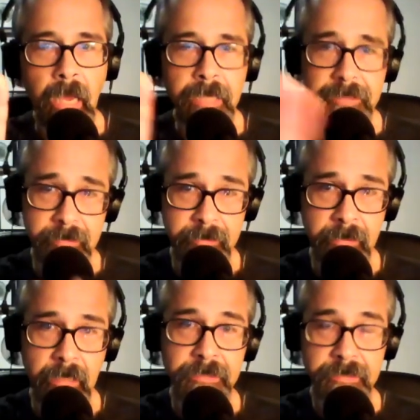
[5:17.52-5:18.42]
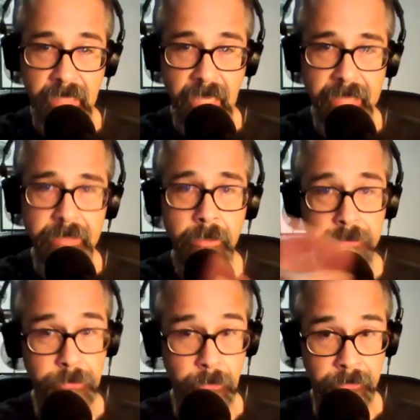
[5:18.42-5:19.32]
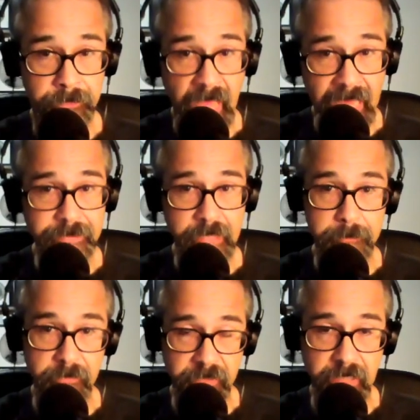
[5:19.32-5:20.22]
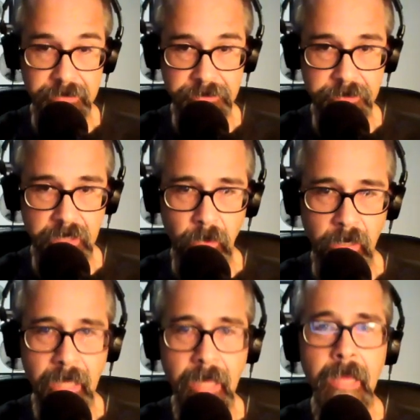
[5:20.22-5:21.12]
As an aside to that type of concert goer,